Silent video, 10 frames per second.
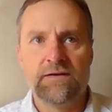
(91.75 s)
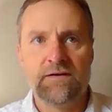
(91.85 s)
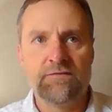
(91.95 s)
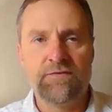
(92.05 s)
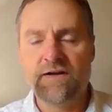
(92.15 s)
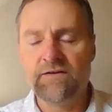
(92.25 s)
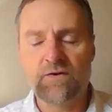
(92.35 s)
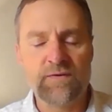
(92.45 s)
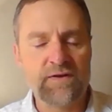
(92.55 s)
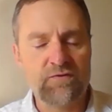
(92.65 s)
afraid of
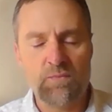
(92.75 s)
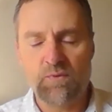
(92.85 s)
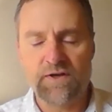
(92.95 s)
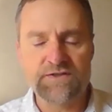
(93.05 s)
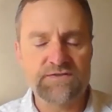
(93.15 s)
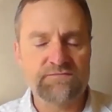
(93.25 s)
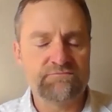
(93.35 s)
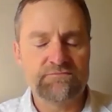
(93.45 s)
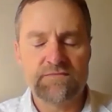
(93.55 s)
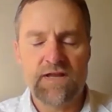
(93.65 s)
going over a bridge,
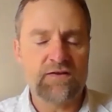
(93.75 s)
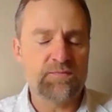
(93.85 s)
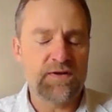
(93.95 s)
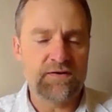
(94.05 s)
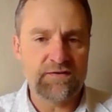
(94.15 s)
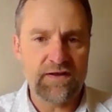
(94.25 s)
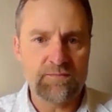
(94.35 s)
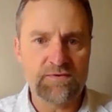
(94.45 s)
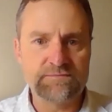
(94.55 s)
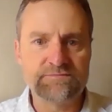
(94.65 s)
lack of a better
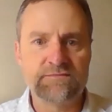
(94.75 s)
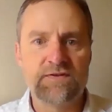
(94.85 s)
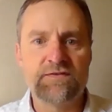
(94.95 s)
example.